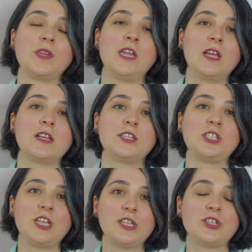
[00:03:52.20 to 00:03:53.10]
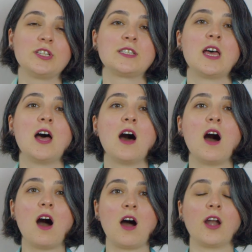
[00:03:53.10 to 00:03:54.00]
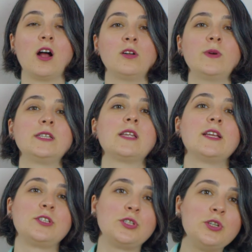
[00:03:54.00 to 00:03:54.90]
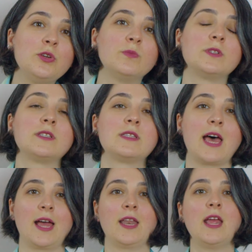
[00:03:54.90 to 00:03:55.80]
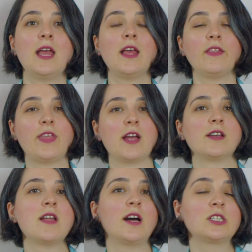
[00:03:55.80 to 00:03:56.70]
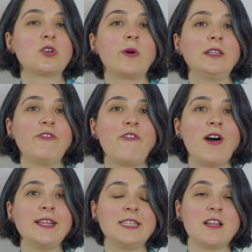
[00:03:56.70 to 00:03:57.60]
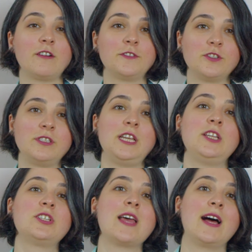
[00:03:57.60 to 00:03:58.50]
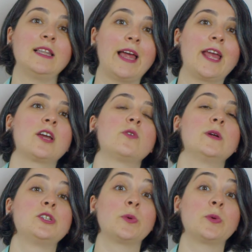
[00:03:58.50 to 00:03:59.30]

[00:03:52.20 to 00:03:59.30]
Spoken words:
English teachers are always assumed that they are not qualified enough to teach that language.